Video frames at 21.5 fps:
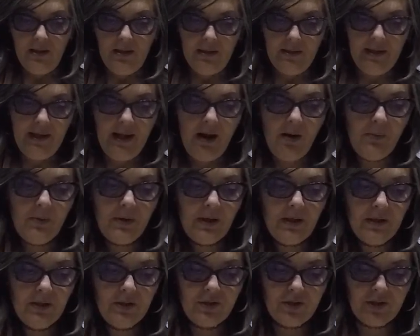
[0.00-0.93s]
Now we're
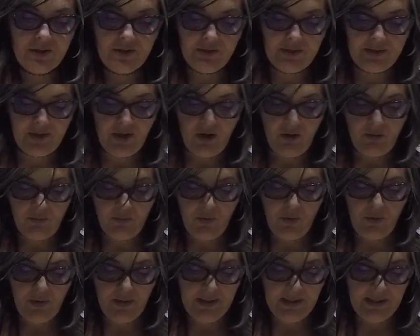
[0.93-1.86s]
going to just start
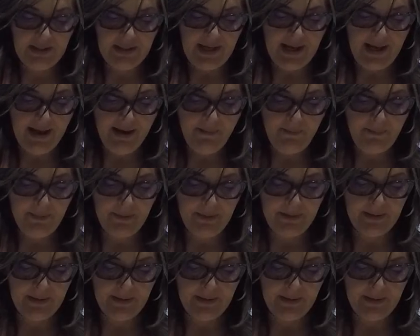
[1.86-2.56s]
rolling it up.